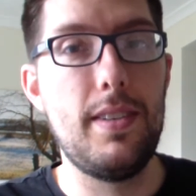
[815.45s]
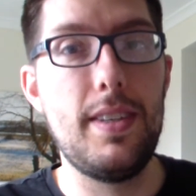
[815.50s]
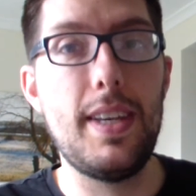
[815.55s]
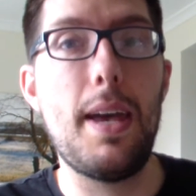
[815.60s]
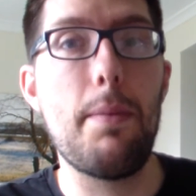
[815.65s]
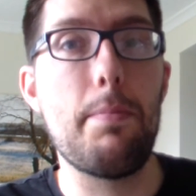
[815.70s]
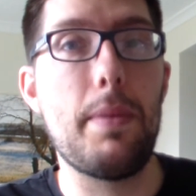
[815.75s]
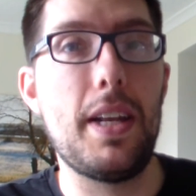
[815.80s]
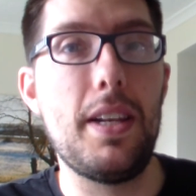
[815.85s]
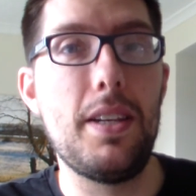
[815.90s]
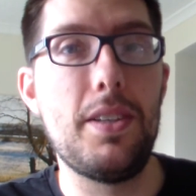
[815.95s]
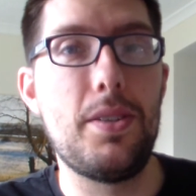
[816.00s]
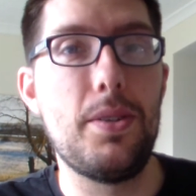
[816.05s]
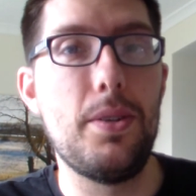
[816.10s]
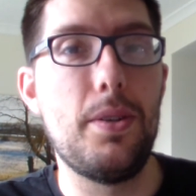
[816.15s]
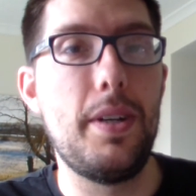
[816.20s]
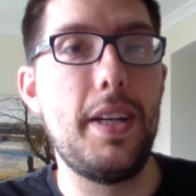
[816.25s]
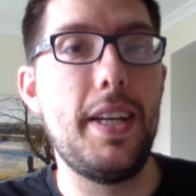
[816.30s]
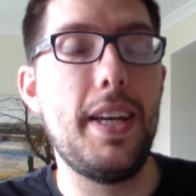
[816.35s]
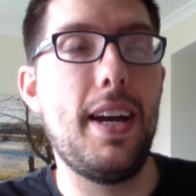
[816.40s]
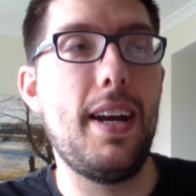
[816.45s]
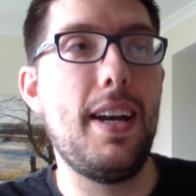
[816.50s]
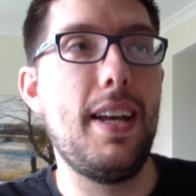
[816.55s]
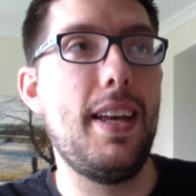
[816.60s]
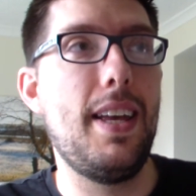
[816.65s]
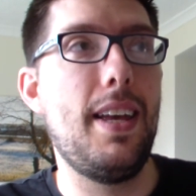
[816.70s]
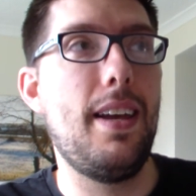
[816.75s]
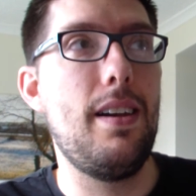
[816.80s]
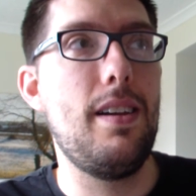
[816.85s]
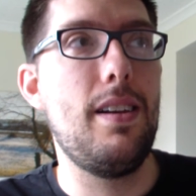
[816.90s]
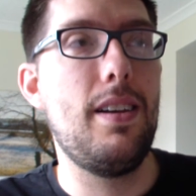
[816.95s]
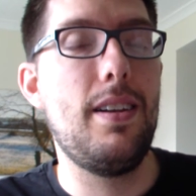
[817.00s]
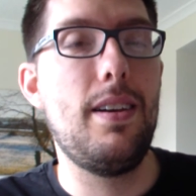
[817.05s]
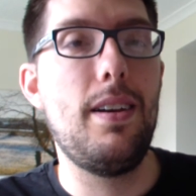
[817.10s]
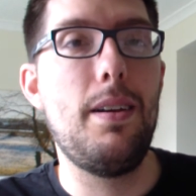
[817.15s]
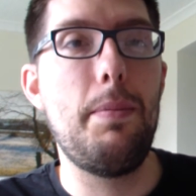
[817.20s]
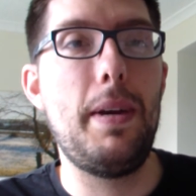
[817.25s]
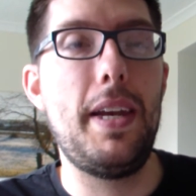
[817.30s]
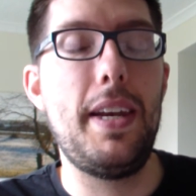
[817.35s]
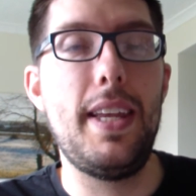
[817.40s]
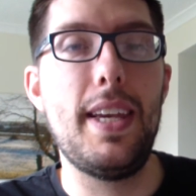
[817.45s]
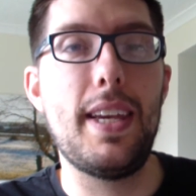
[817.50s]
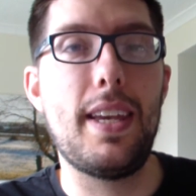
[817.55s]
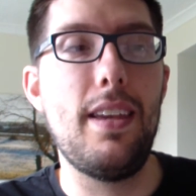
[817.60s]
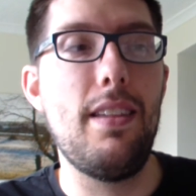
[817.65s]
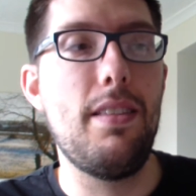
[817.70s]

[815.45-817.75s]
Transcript: So getting back to the story, I met Nick.